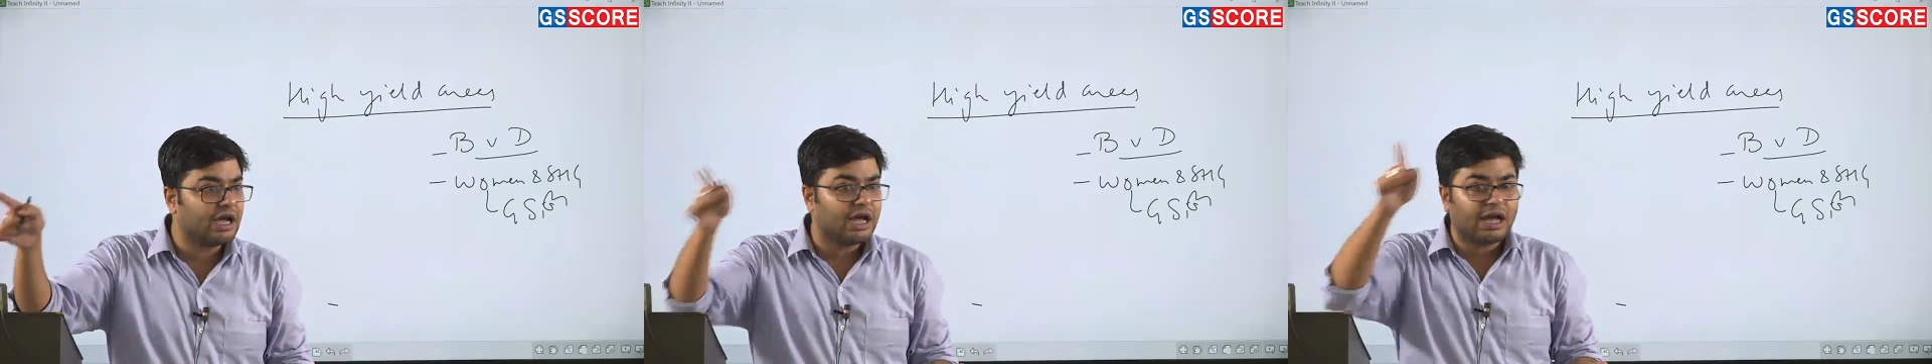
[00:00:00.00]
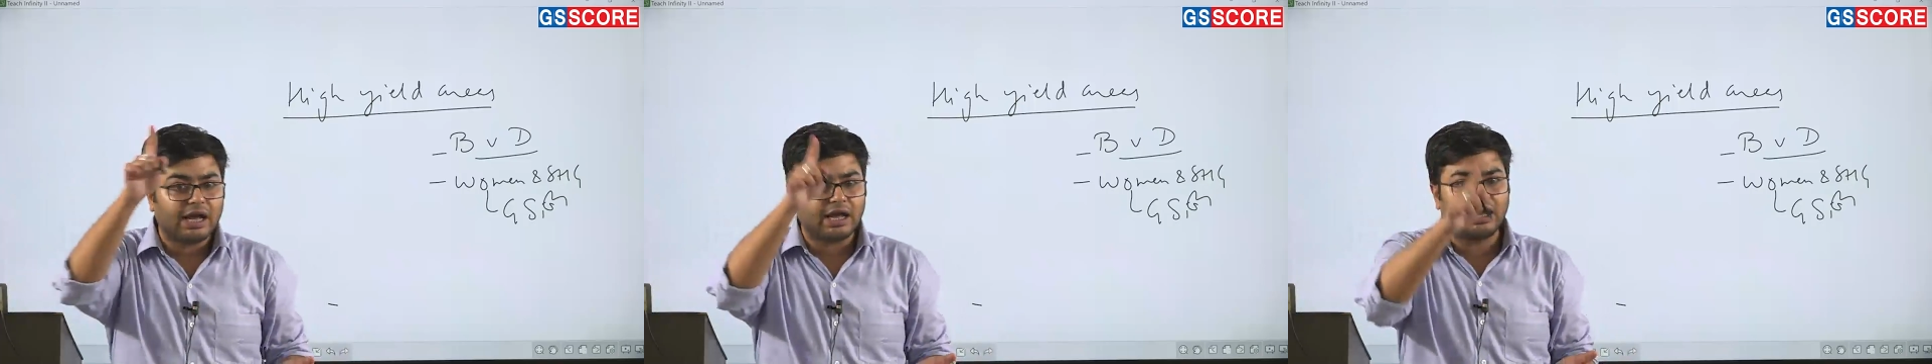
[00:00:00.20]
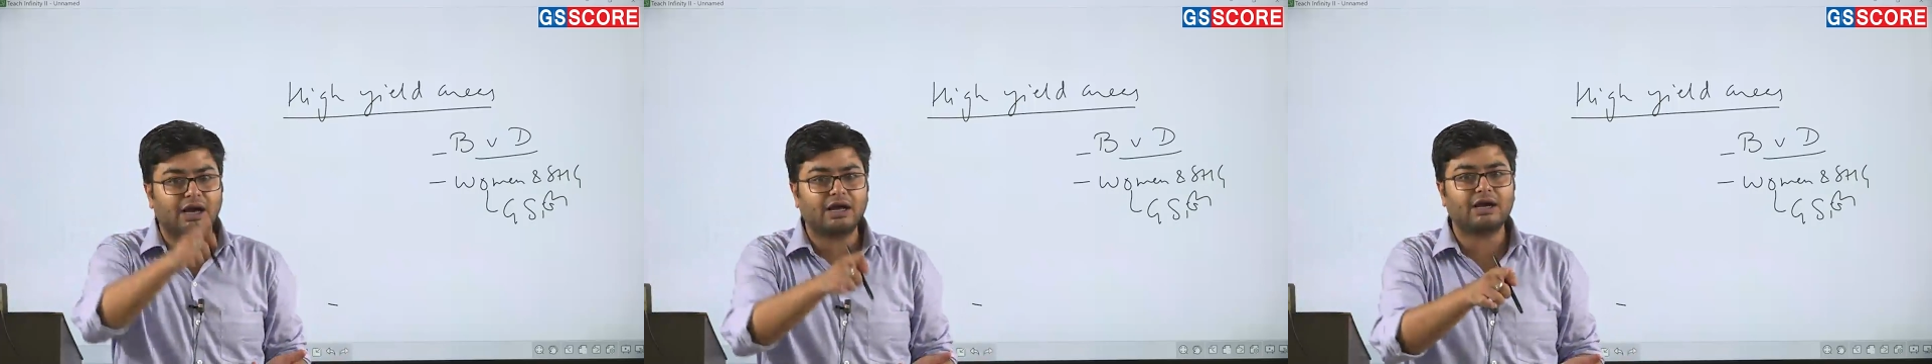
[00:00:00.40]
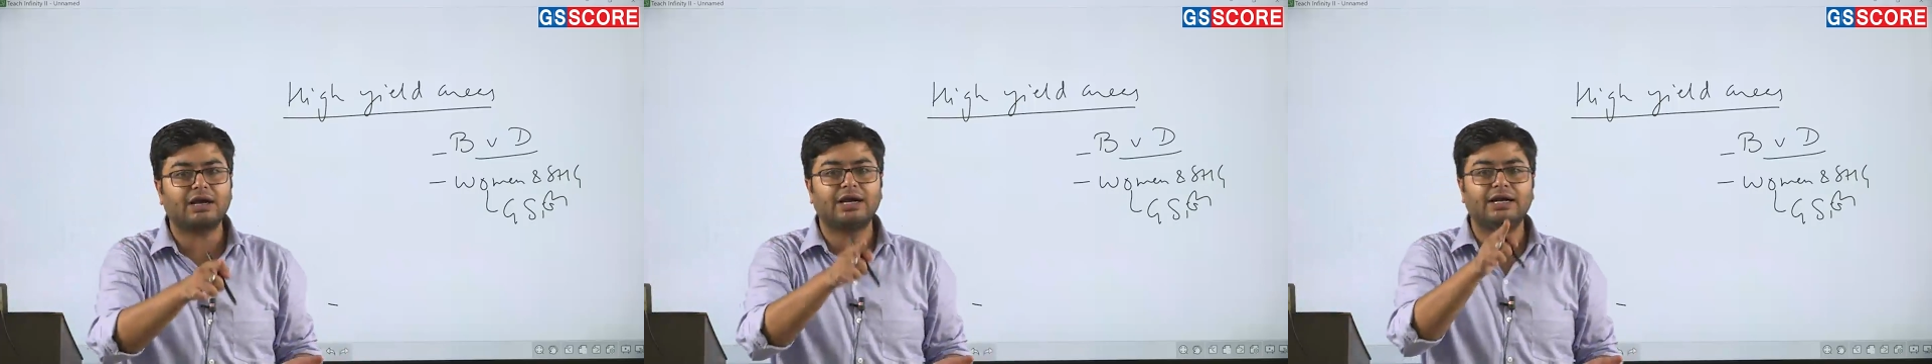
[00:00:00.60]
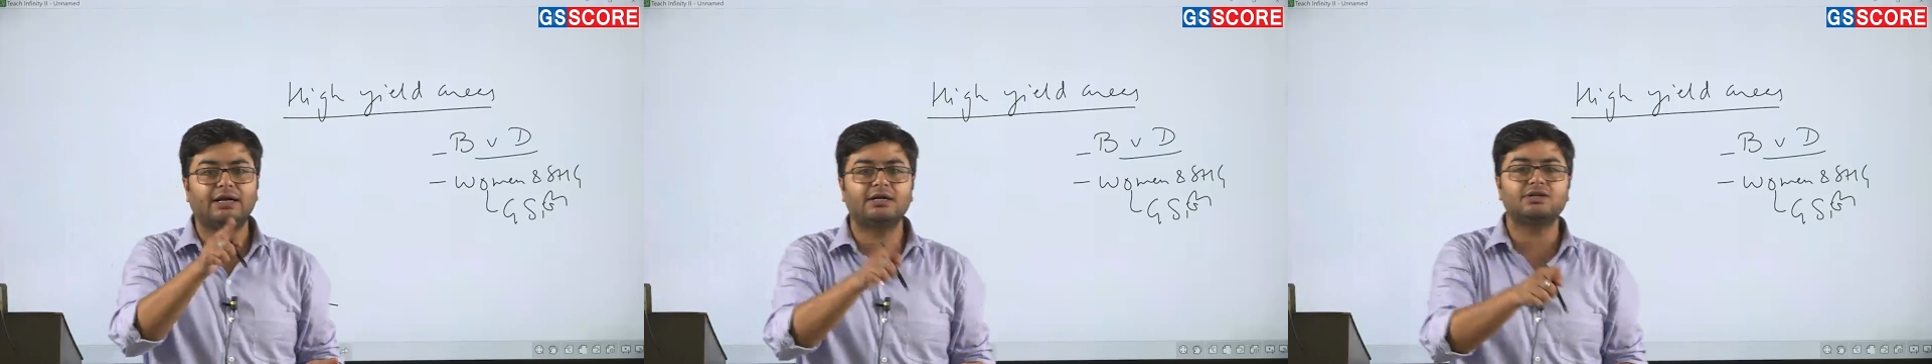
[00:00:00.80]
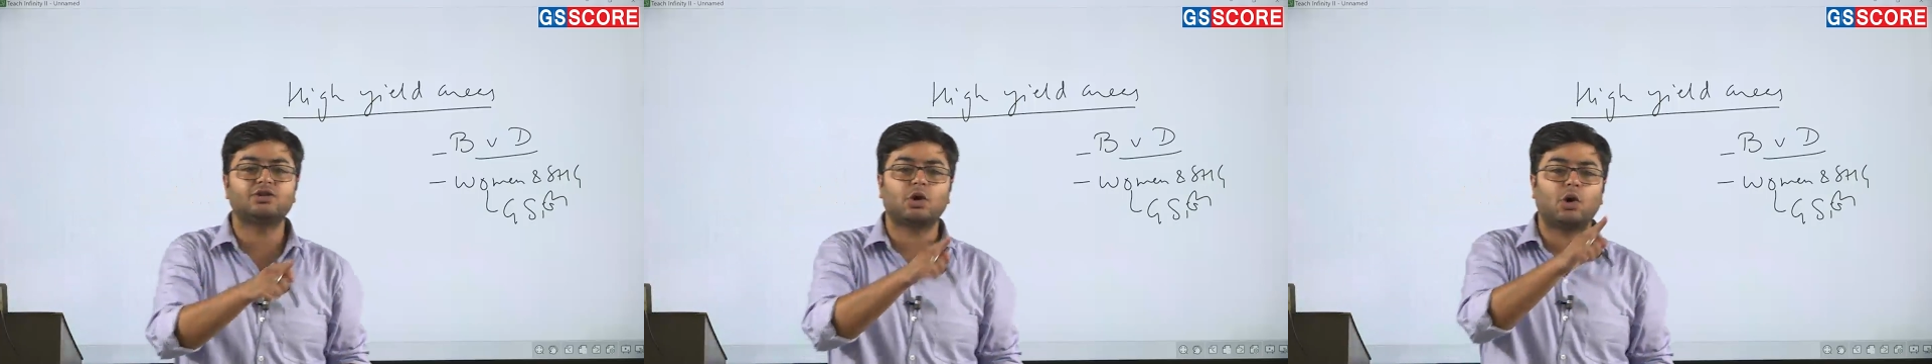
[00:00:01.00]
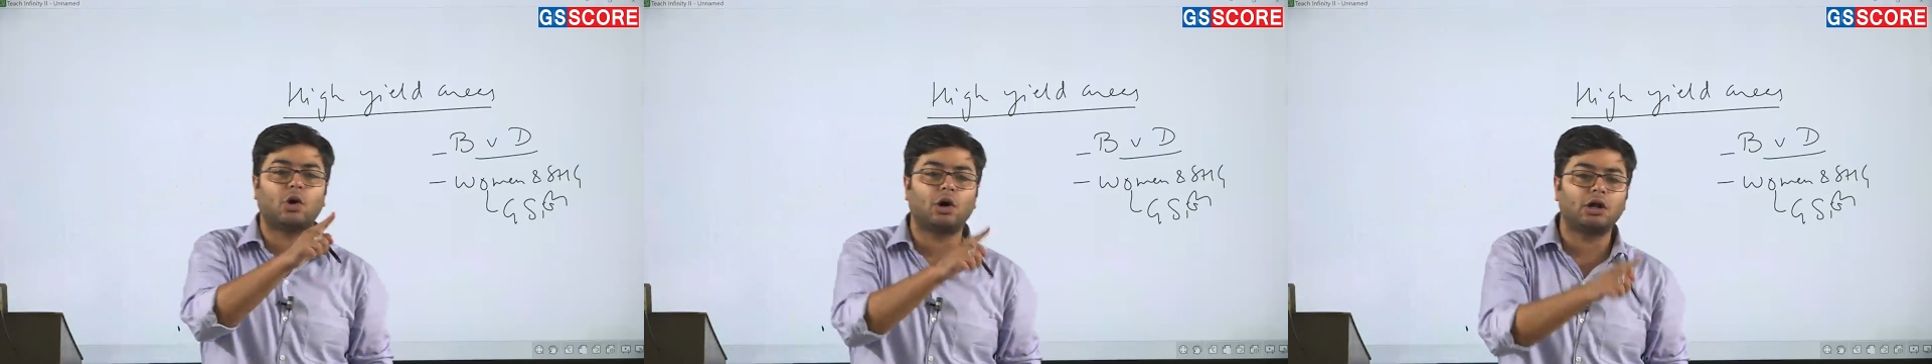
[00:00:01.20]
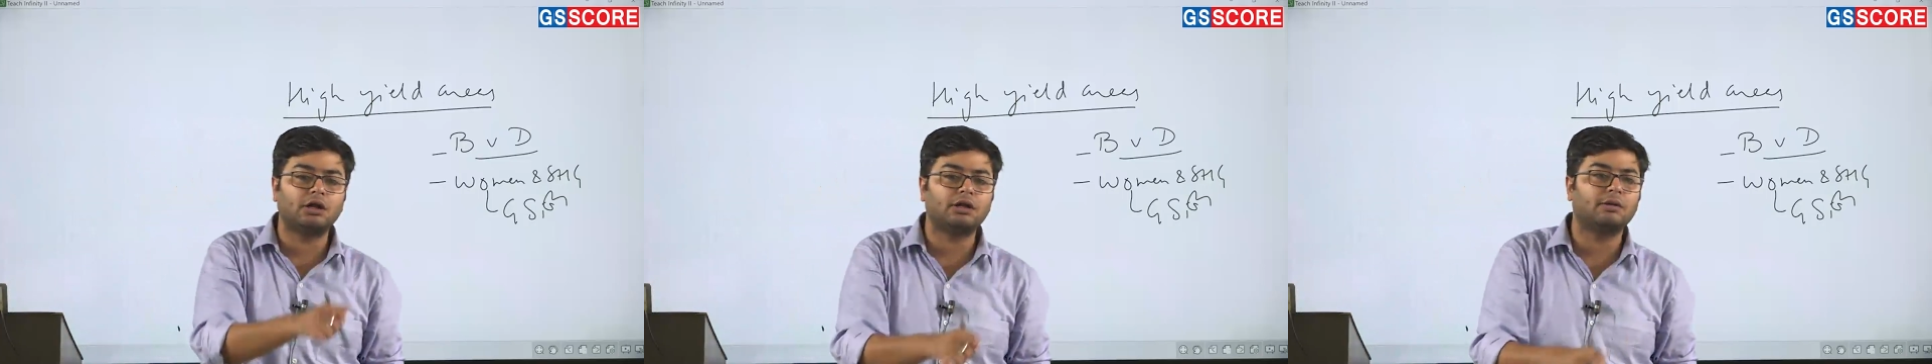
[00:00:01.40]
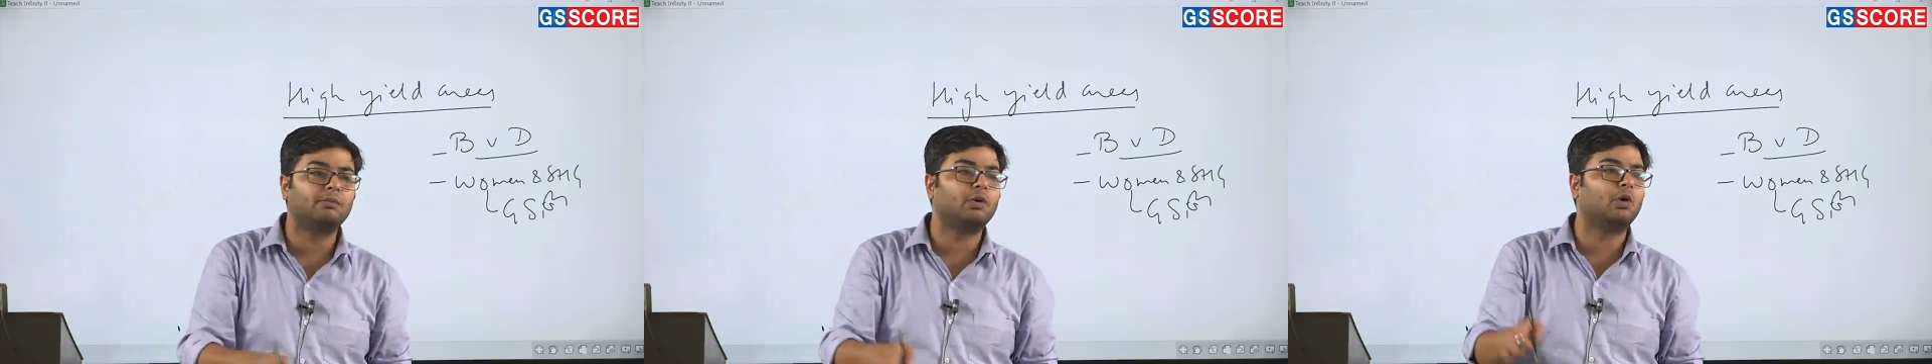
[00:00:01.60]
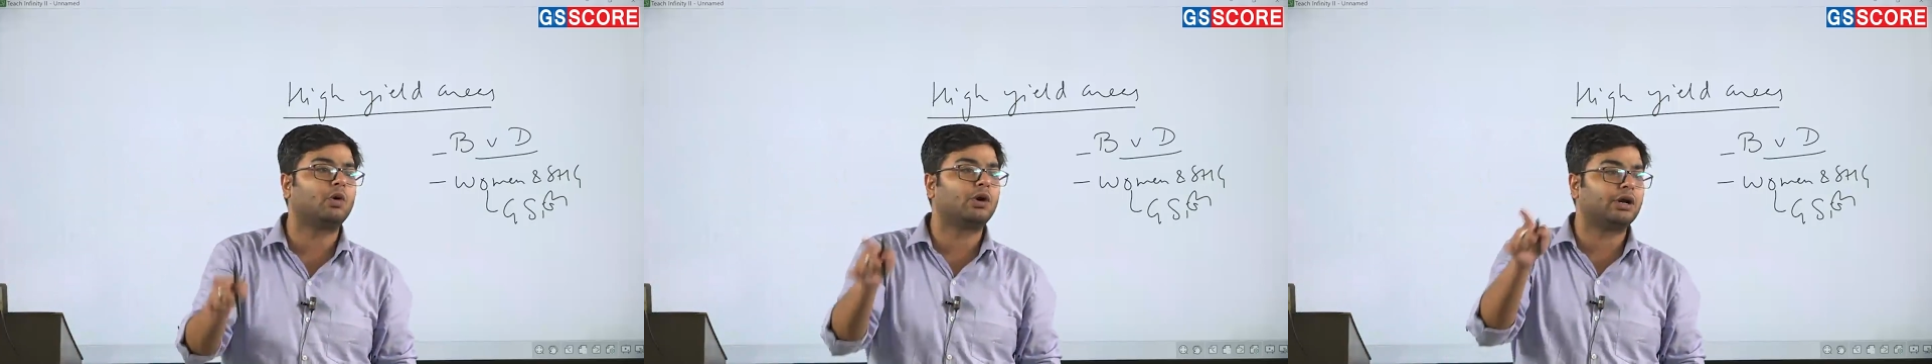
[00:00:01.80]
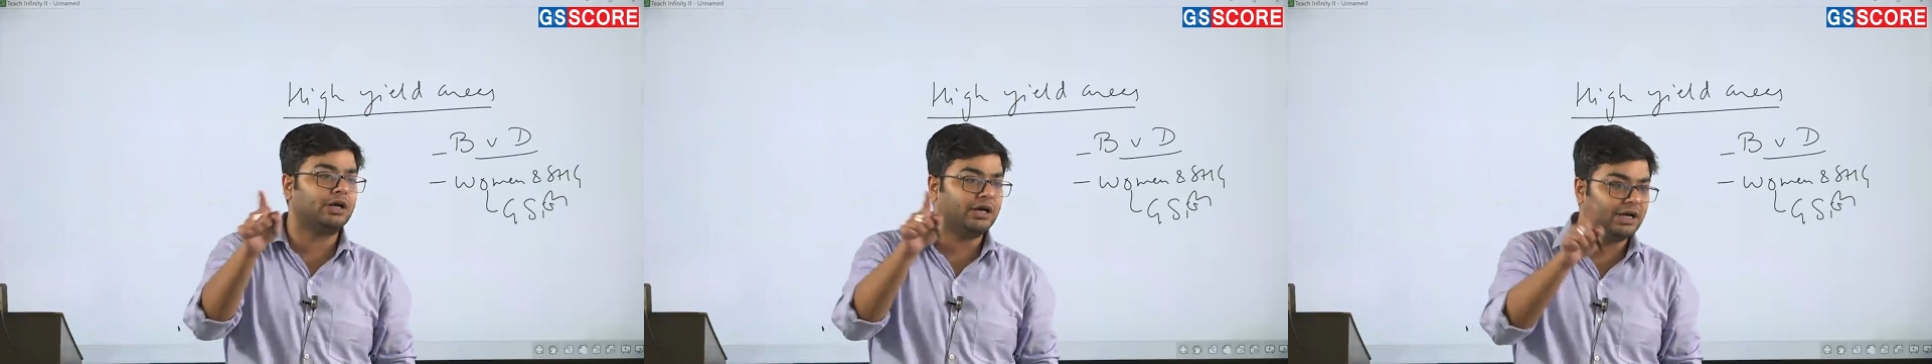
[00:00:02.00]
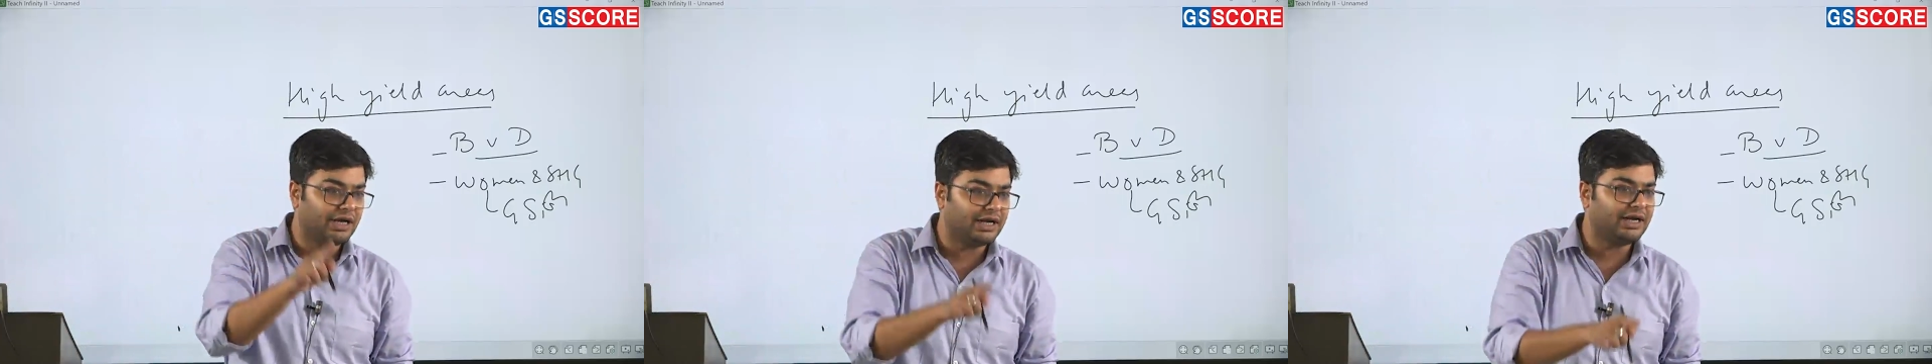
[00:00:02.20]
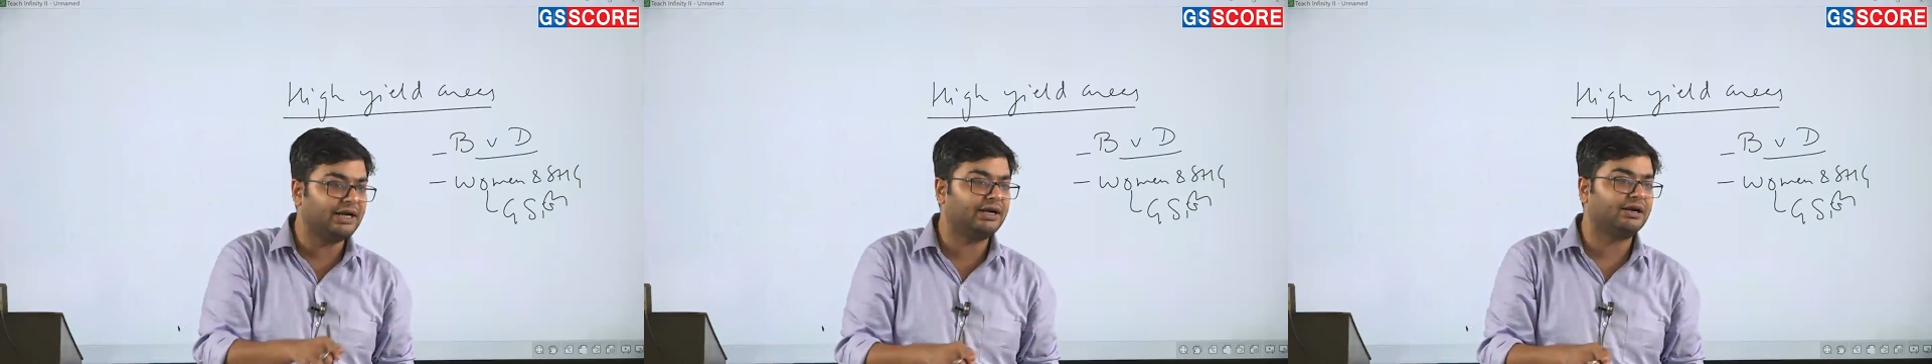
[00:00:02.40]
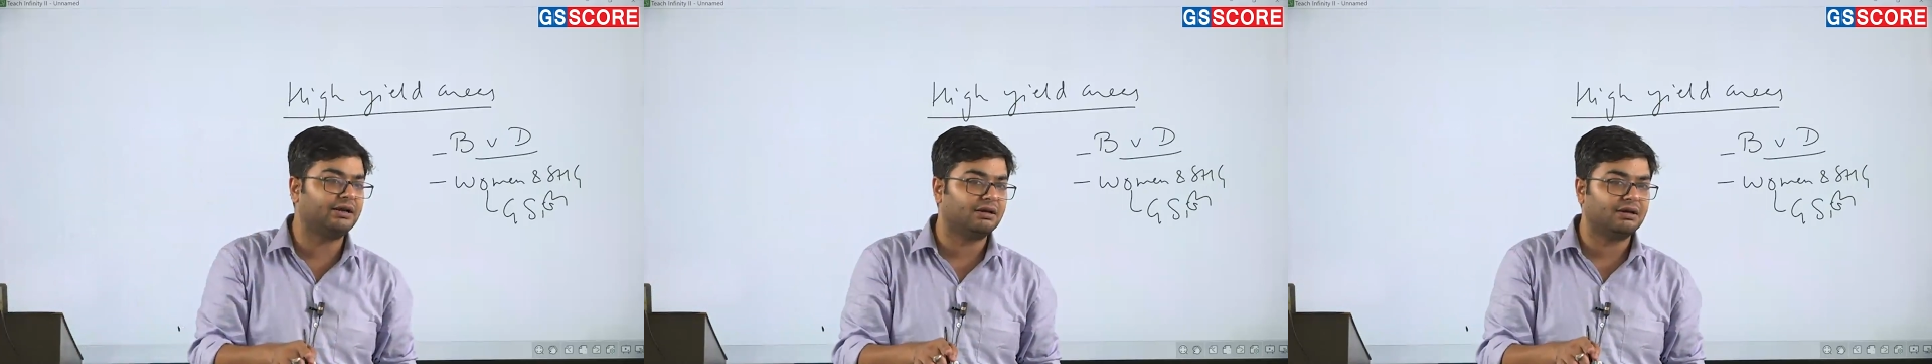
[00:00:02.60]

here it is all the more need